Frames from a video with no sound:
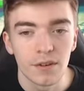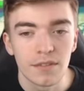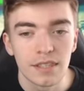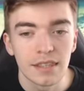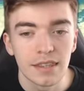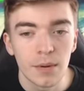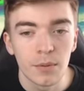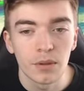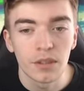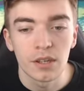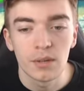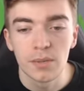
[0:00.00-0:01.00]
Obviously, they
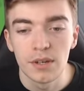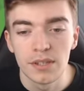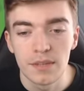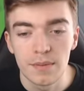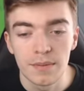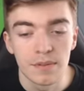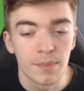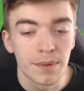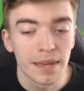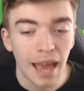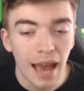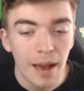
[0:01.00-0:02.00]
want the community to
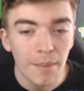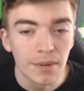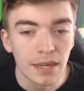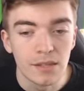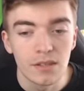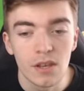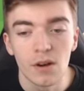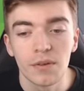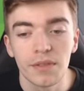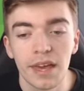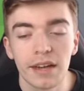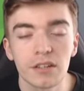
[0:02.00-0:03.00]
be happy, so
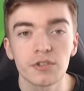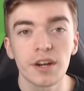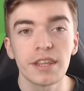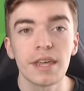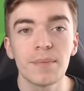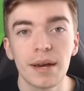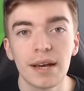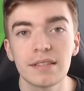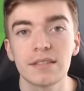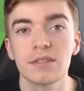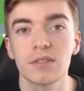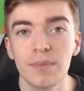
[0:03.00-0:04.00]
they're gonna try their
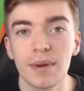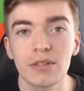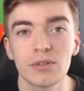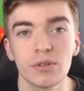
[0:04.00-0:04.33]
best to make